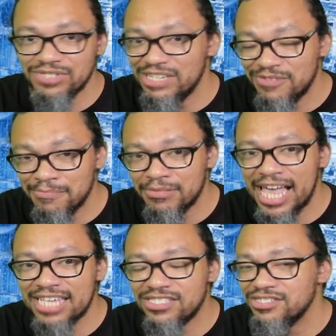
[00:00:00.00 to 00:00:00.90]
or even
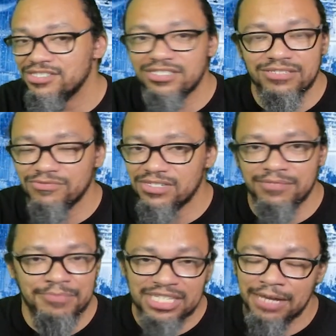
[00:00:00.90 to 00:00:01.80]
blasters
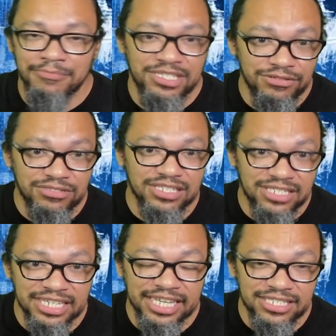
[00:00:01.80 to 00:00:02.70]
become useless
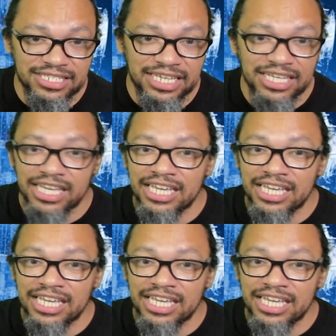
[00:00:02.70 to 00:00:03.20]
against it.